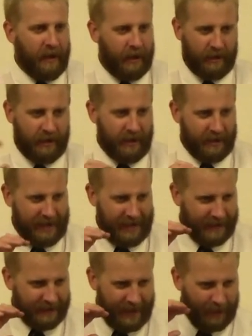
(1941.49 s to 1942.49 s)
and, and
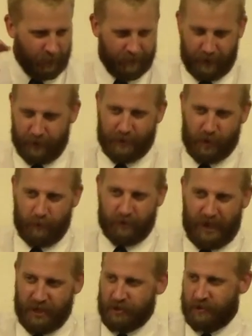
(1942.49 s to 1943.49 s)
they, they reveal the
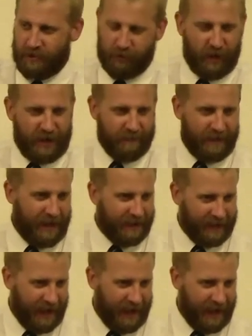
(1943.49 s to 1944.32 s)
interpretation of the dream that,